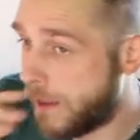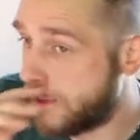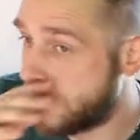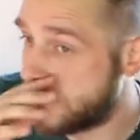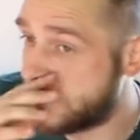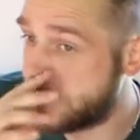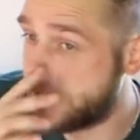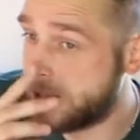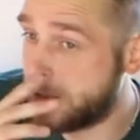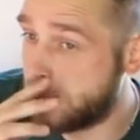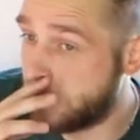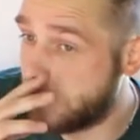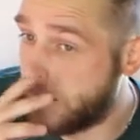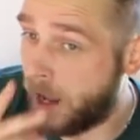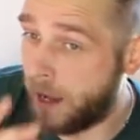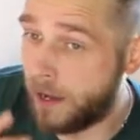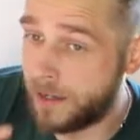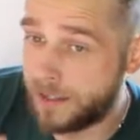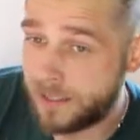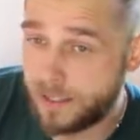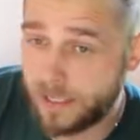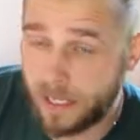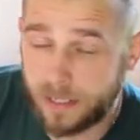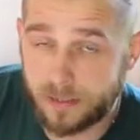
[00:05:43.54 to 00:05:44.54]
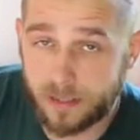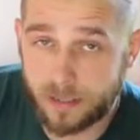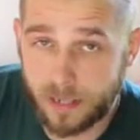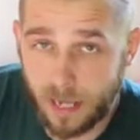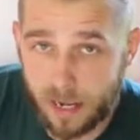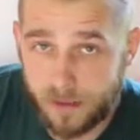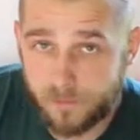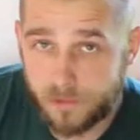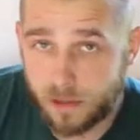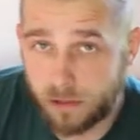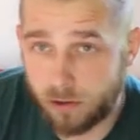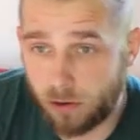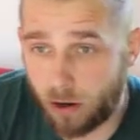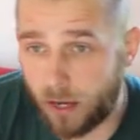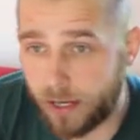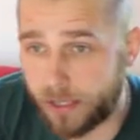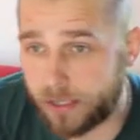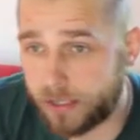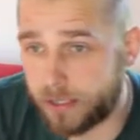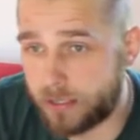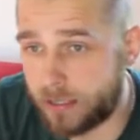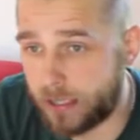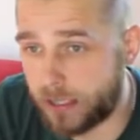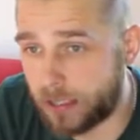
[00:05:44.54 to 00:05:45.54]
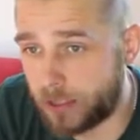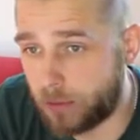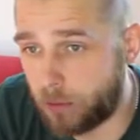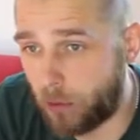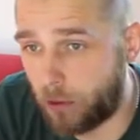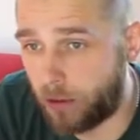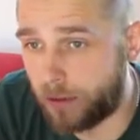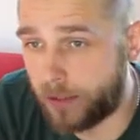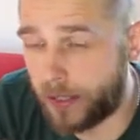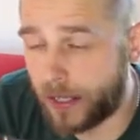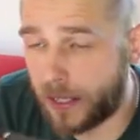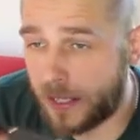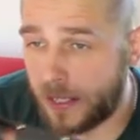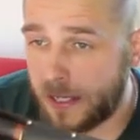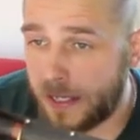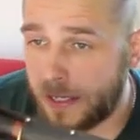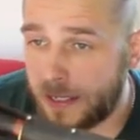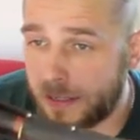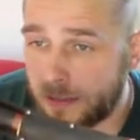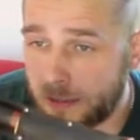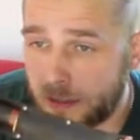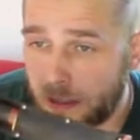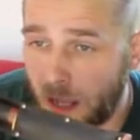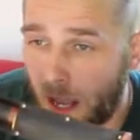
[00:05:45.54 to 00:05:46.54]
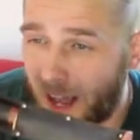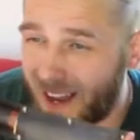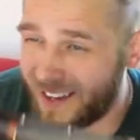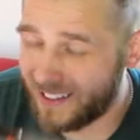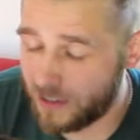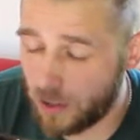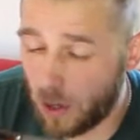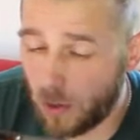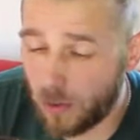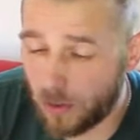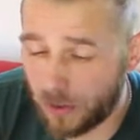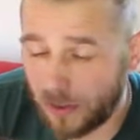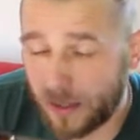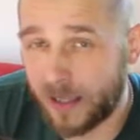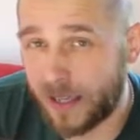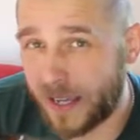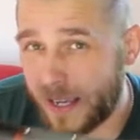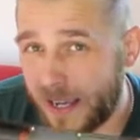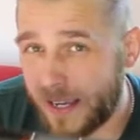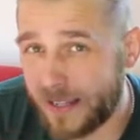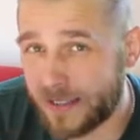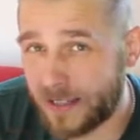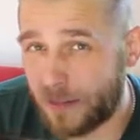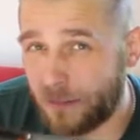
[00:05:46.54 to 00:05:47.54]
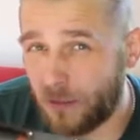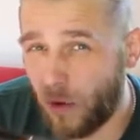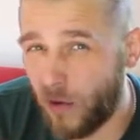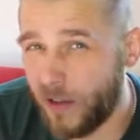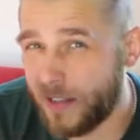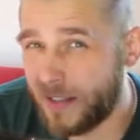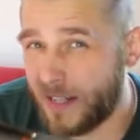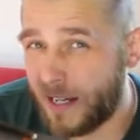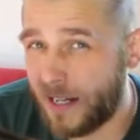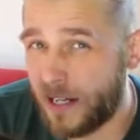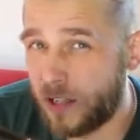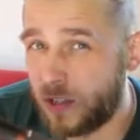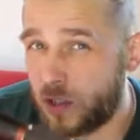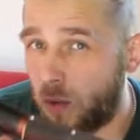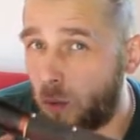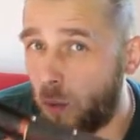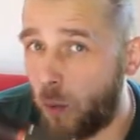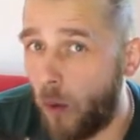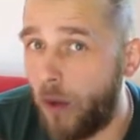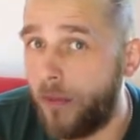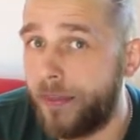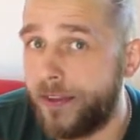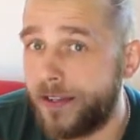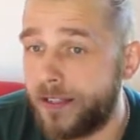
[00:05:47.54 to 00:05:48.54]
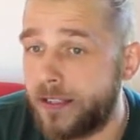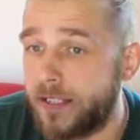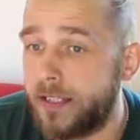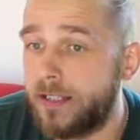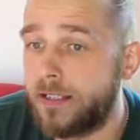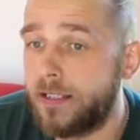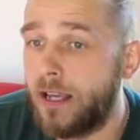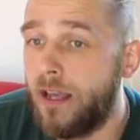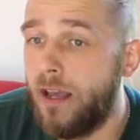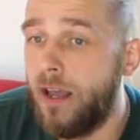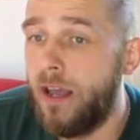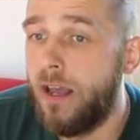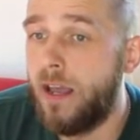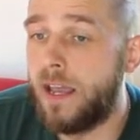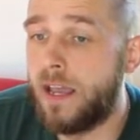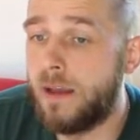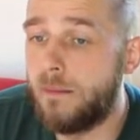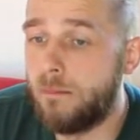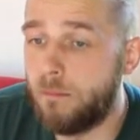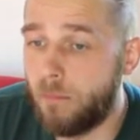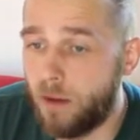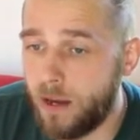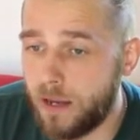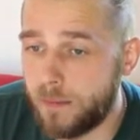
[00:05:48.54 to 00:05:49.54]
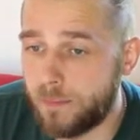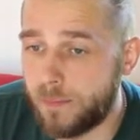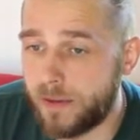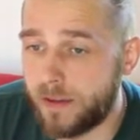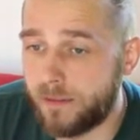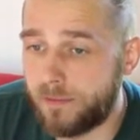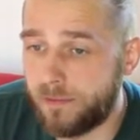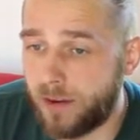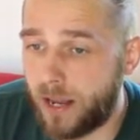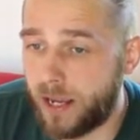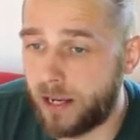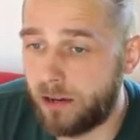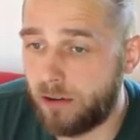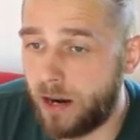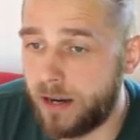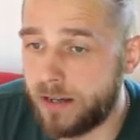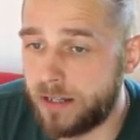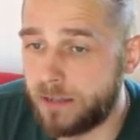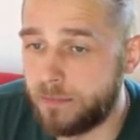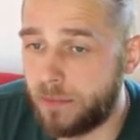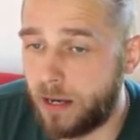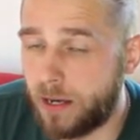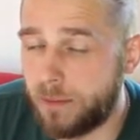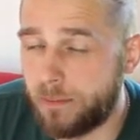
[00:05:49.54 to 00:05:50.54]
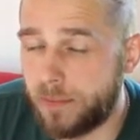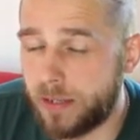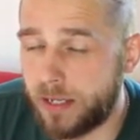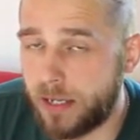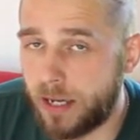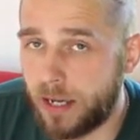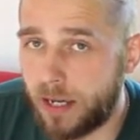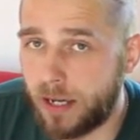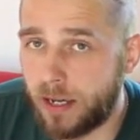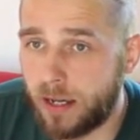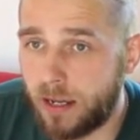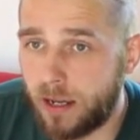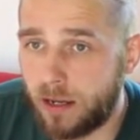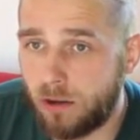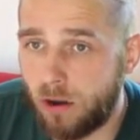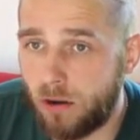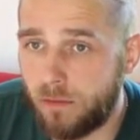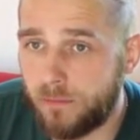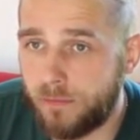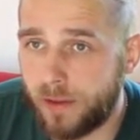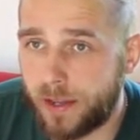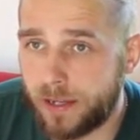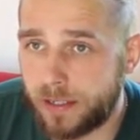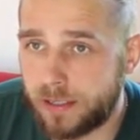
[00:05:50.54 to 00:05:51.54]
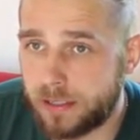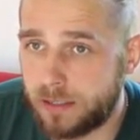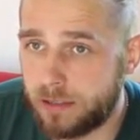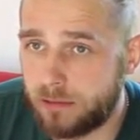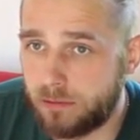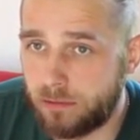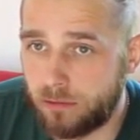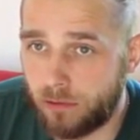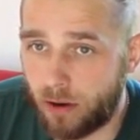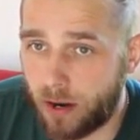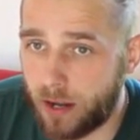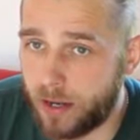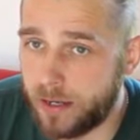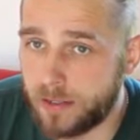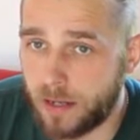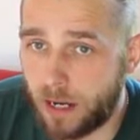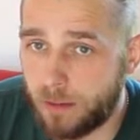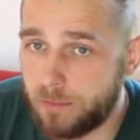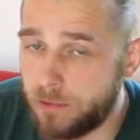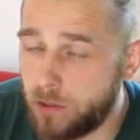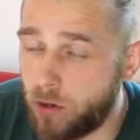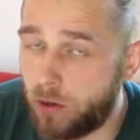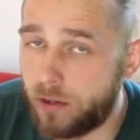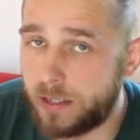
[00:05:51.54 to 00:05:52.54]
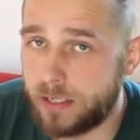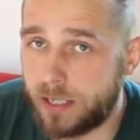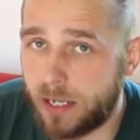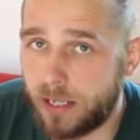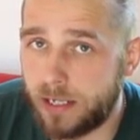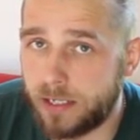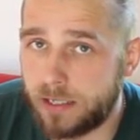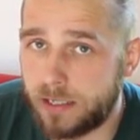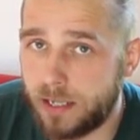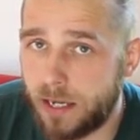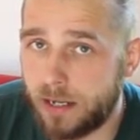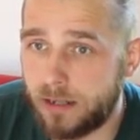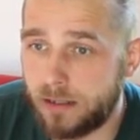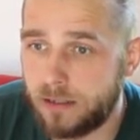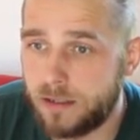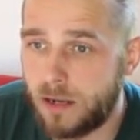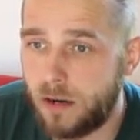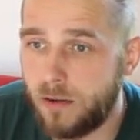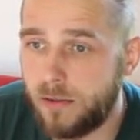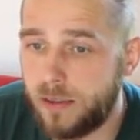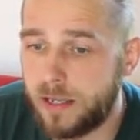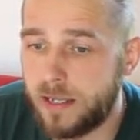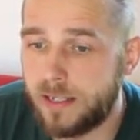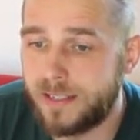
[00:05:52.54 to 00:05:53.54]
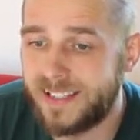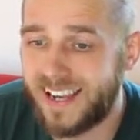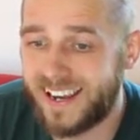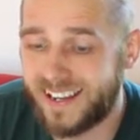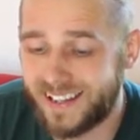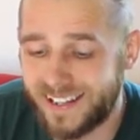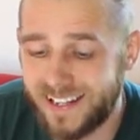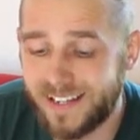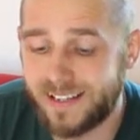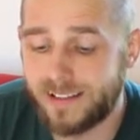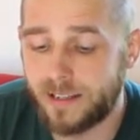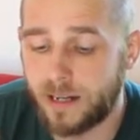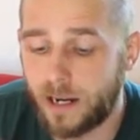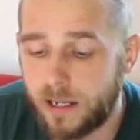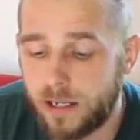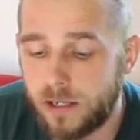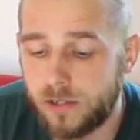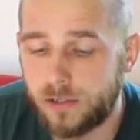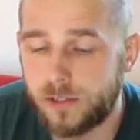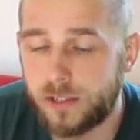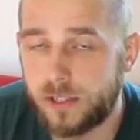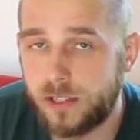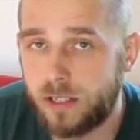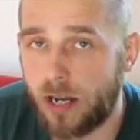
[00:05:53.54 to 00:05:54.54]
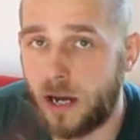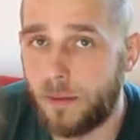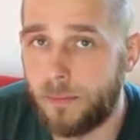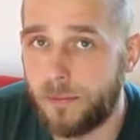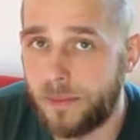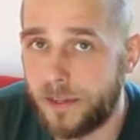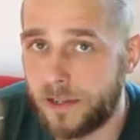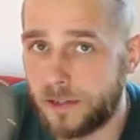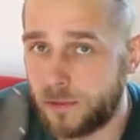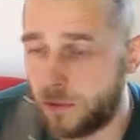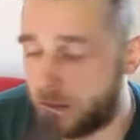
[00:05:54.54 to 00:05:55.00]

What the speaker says: other two are Scandinavian grinds. This one is, I don't think is, I'm not entirely sure what this is. It might be a flat grind, it might be a convex grind, I'm not entirely certain. So the technique that I use to sharpen this